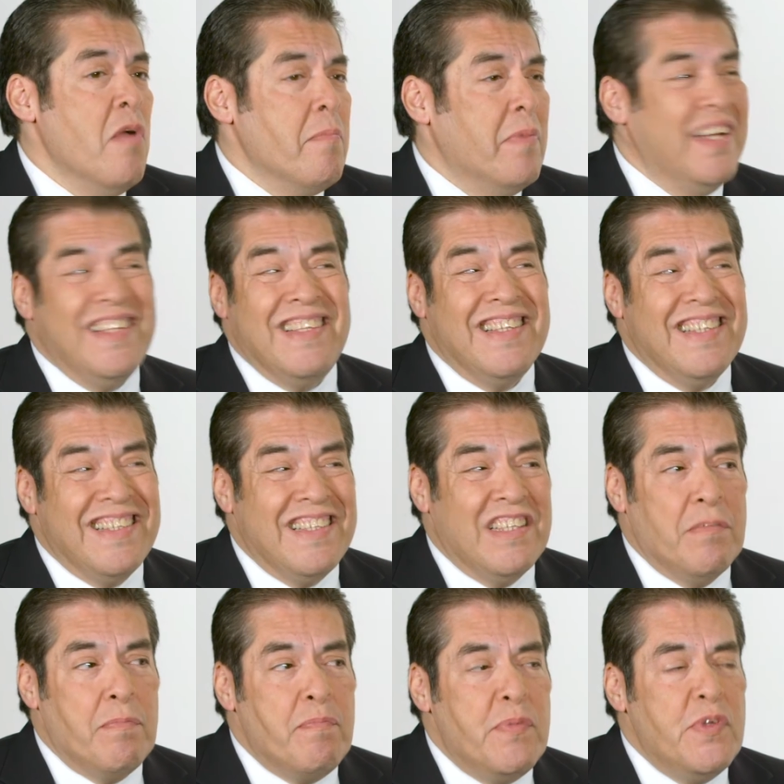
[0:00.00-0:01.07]
But
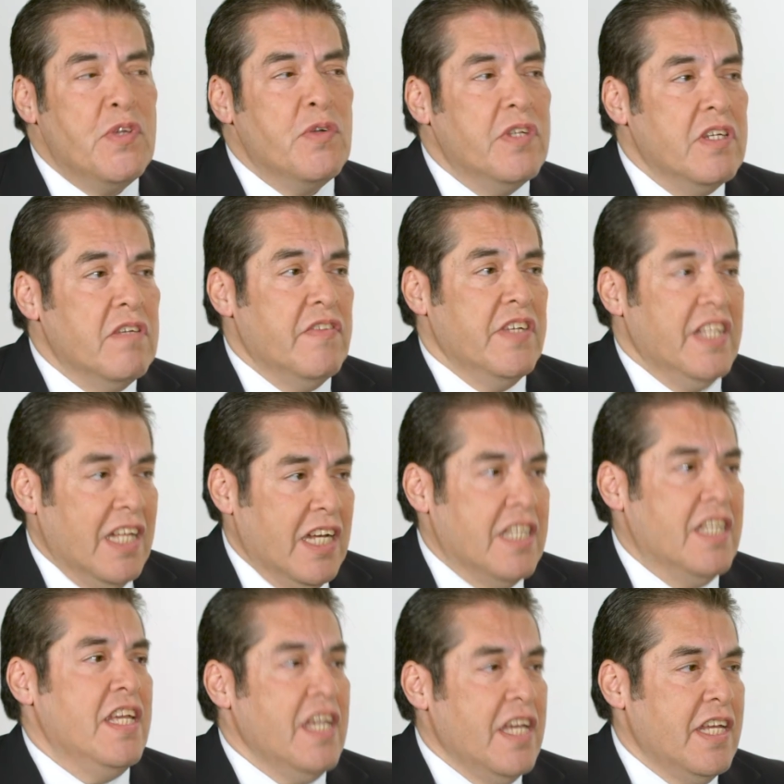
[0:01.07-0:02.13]
the beauty of it,
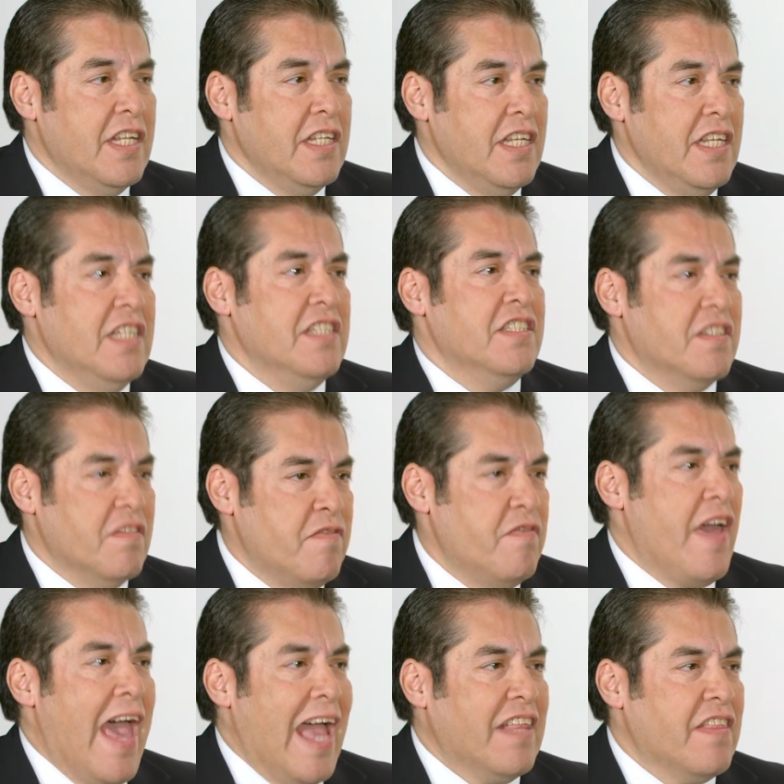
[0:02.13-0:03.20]
again, is the
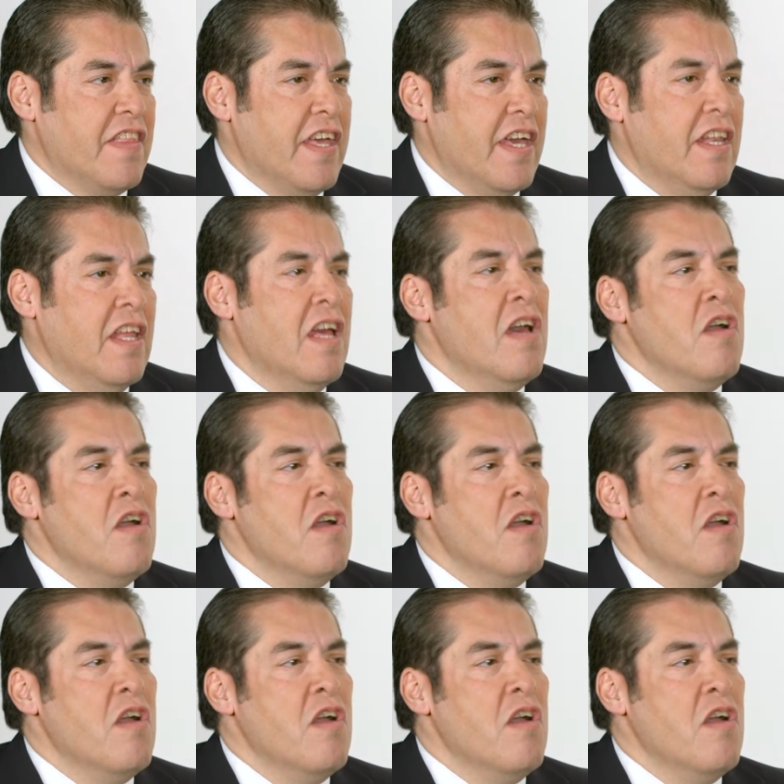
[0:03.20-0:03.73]
fact that